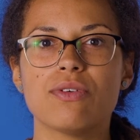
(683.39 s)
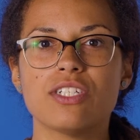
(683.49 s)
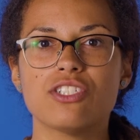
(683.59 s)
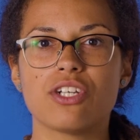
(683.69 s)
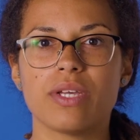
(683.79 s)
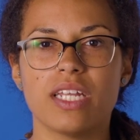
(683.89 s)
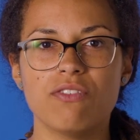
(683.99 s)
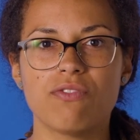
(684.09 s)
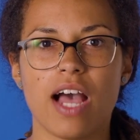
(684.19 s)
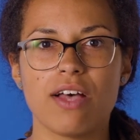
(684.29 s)
can show
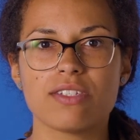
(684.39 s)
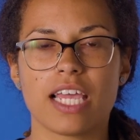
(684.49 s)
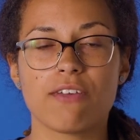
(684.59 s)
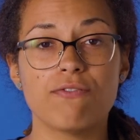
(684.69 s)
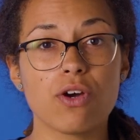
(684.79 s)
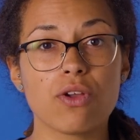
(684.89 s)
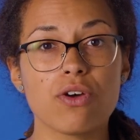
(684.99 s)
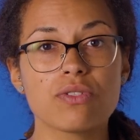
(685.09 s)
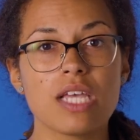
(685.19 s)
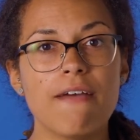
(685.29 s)
hidden files like
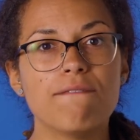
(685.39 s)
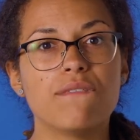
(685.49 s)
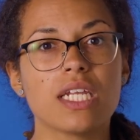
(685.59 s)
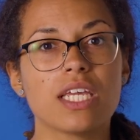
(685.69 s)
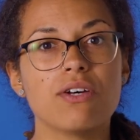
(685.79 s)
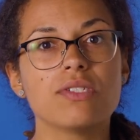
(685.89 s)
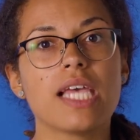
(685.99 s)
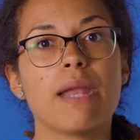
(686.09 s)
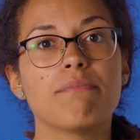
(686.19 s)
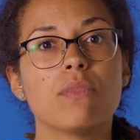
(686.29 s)
photos, videos,
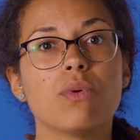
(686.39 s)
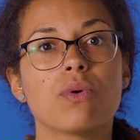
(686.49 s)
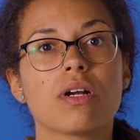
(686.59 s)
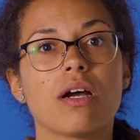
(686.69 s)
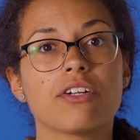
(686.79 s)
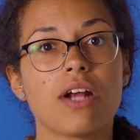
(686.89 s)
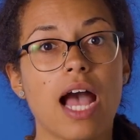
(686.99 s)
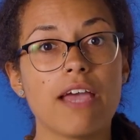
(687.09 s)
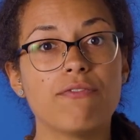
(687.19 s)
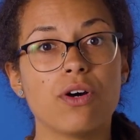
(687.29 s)
and more on your
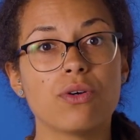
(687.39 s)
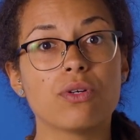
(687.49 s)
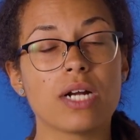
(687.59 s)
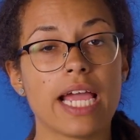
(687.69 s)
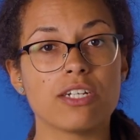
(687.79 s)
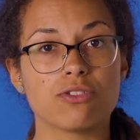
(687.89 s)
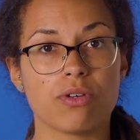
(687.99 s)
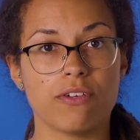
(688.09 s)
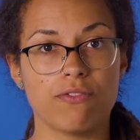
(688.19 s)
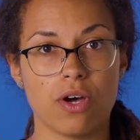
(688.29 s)
iPhone or
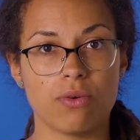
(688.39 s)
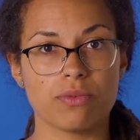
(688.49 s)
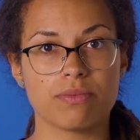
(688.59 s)
Android phone.